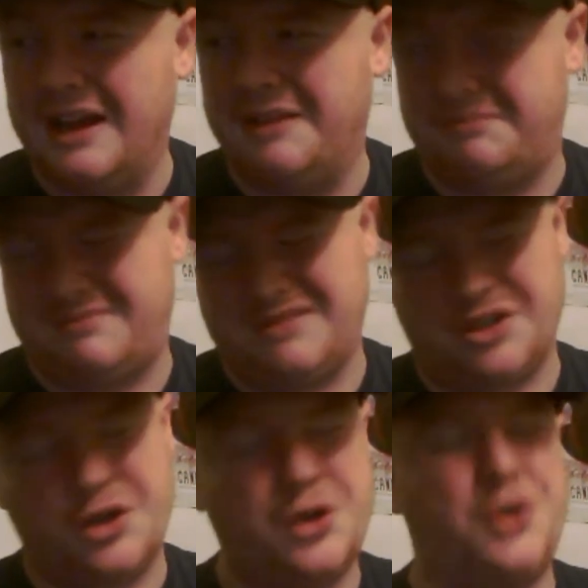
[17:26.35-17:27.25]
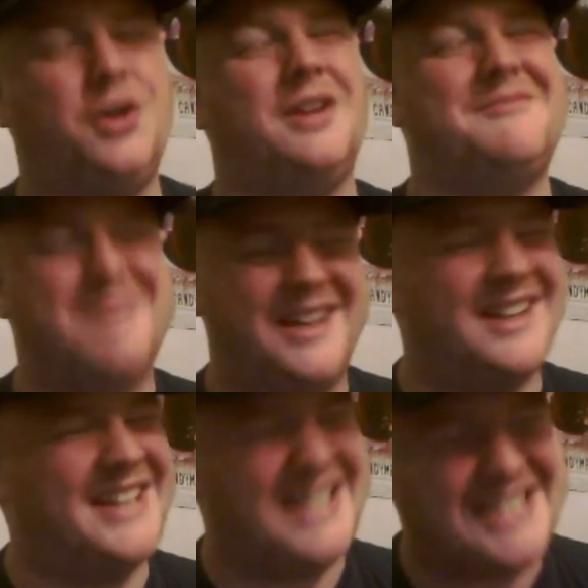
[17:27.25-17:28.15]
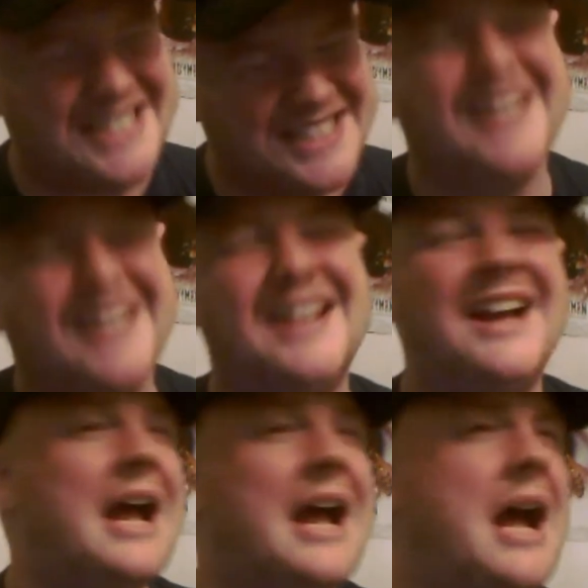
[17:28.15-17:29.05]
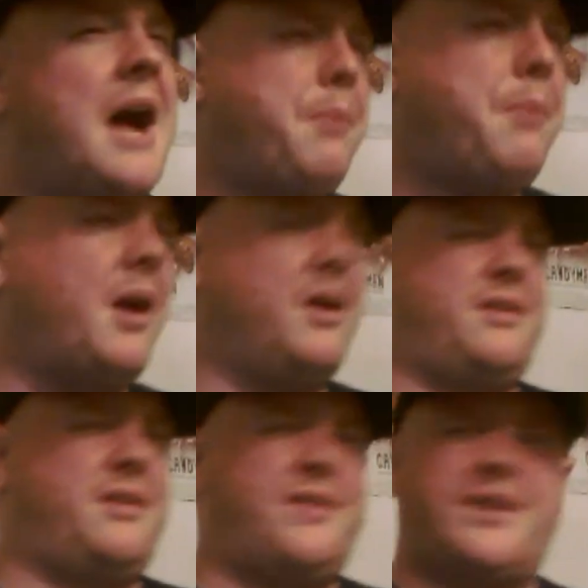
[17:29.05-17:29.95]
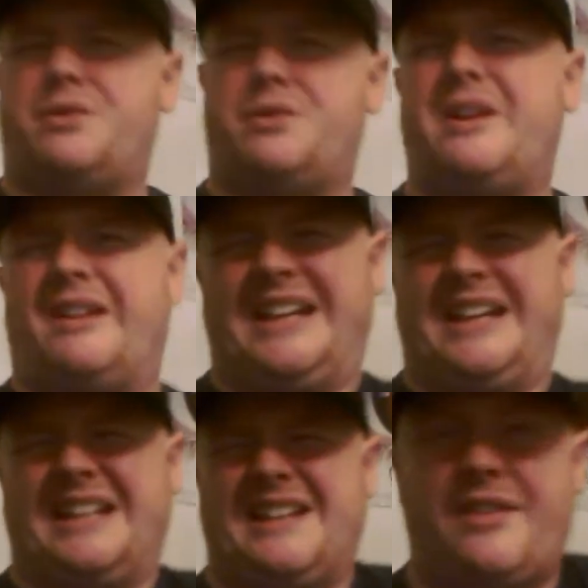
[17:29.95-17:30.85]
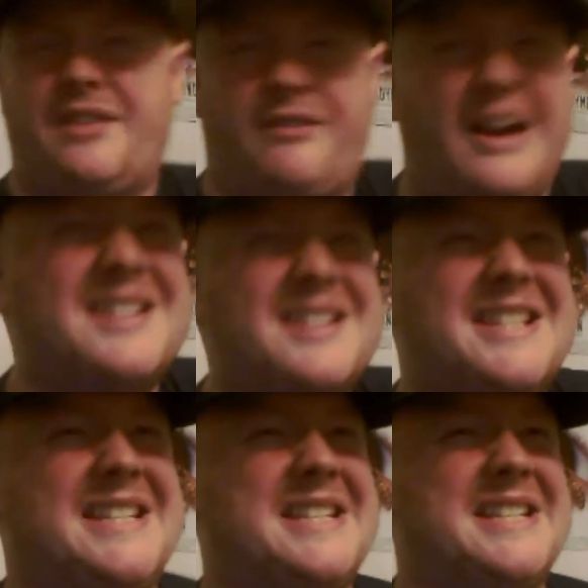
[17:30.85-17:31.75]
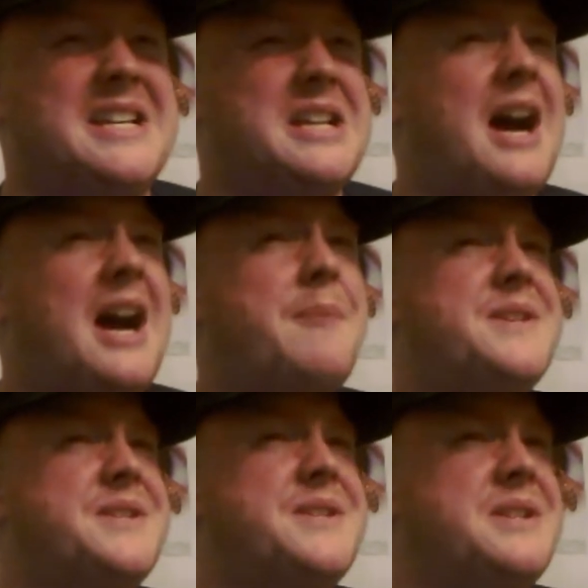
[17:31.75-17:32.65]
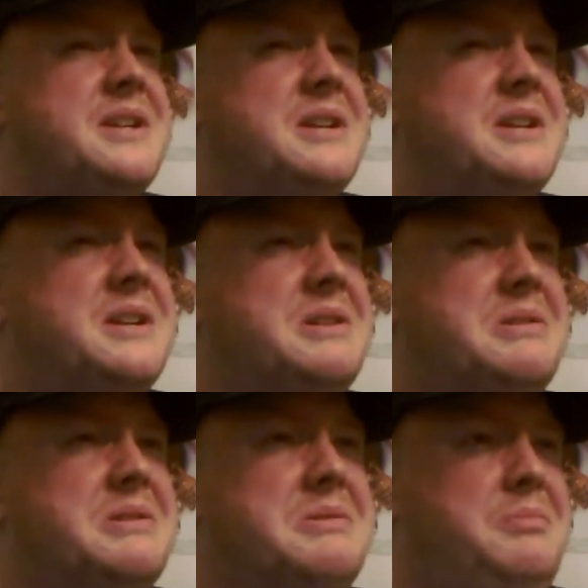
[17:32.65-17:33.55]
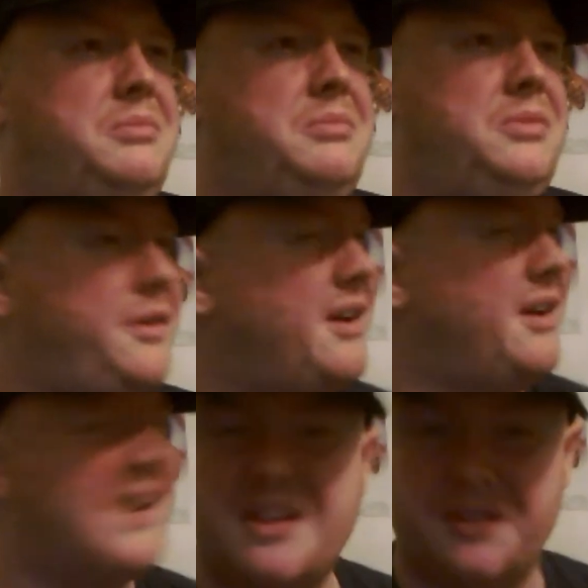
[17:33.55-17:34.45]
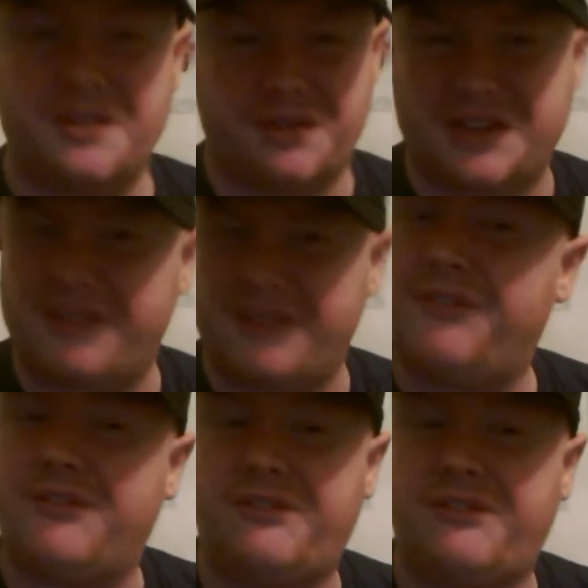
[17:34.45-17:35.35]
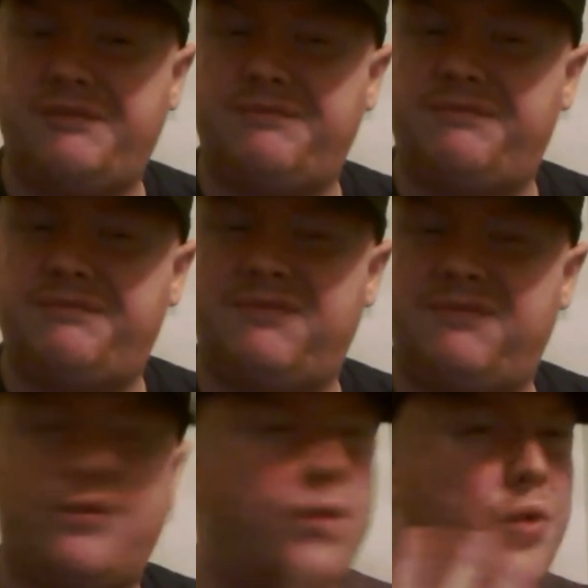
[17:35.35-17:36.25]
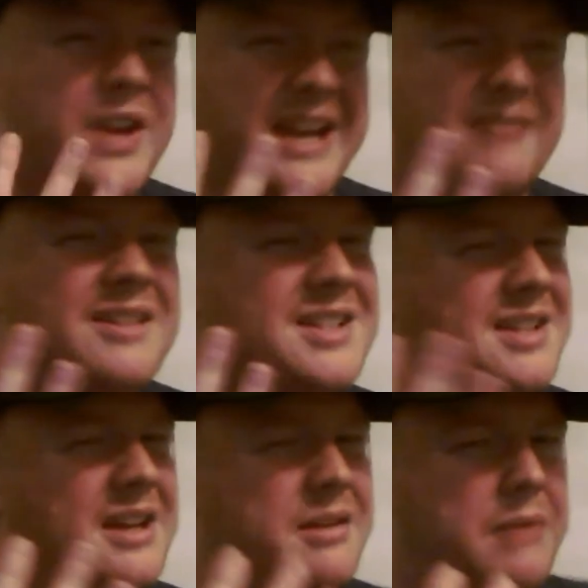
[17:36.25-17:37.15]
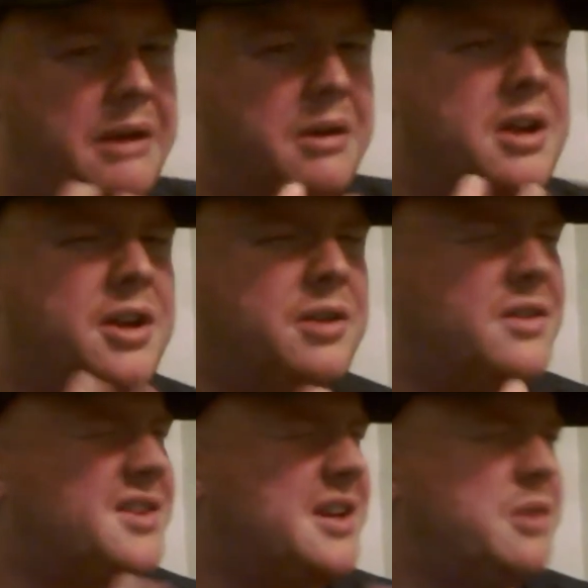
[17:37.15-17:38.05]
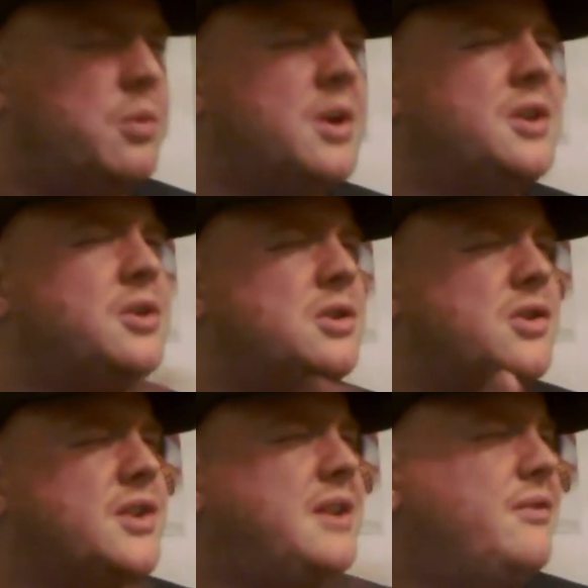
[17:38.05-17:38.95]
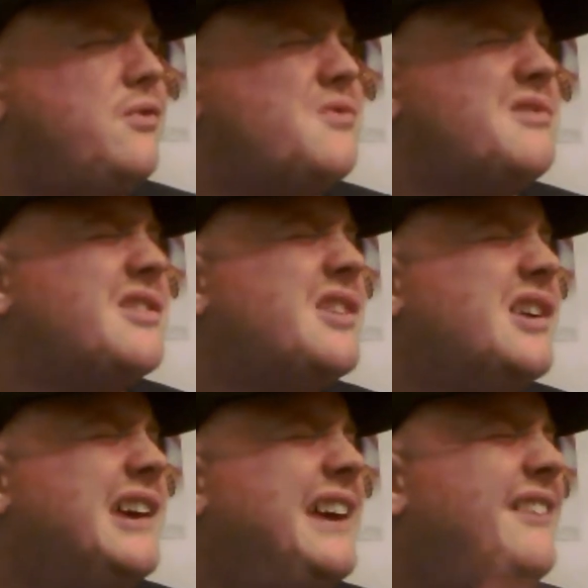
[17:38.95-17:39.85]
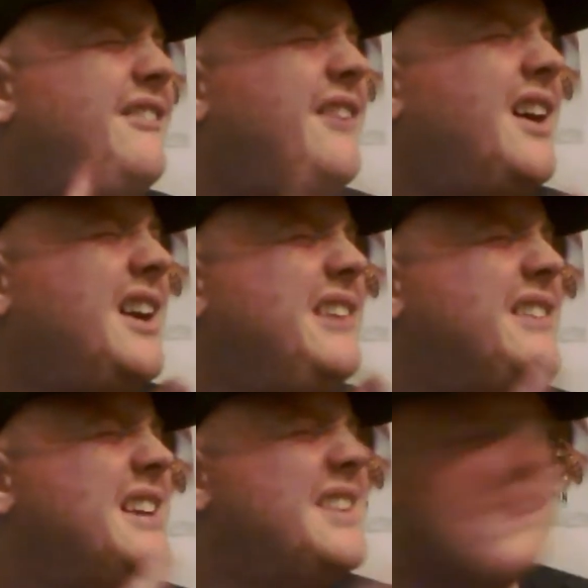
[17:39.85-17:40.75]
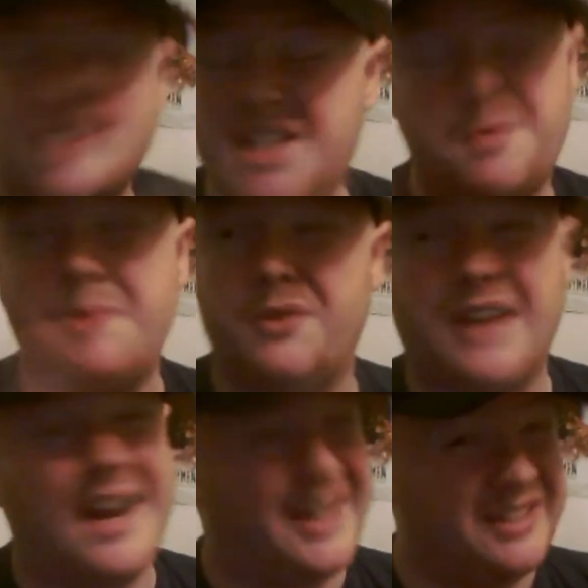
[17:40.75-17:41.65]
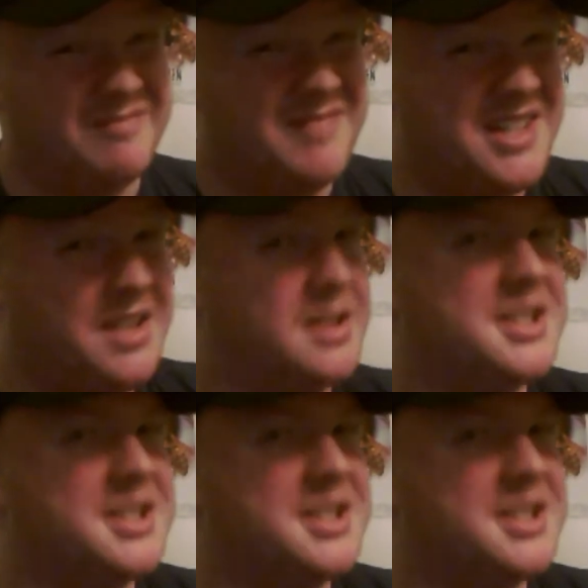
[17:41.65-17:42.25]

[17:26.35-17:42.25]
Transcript: could have made it an 18, but there's only like the violence happens. Like I say, there's like 4 killings in it. Well, there's like 1, 2, 3, 4, 5. There's 6 people die in it.